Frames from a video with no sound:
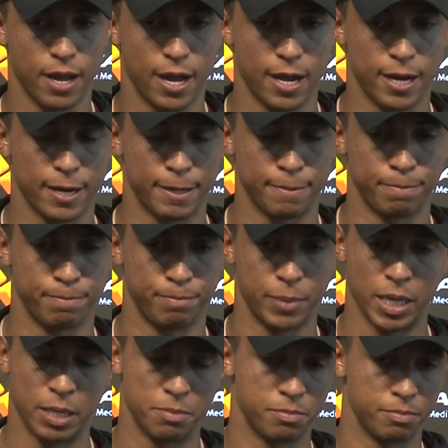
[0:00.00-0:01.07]
Um,
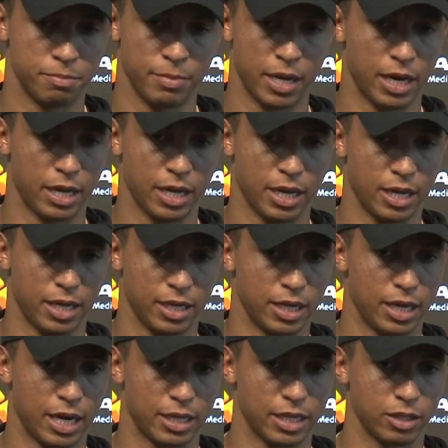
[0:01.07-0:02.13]
but man, I,
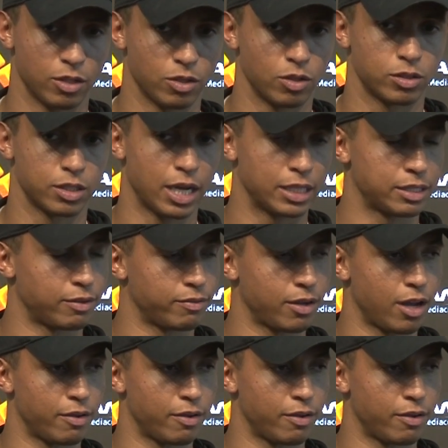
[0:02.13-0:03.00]
again, I think that those guys have,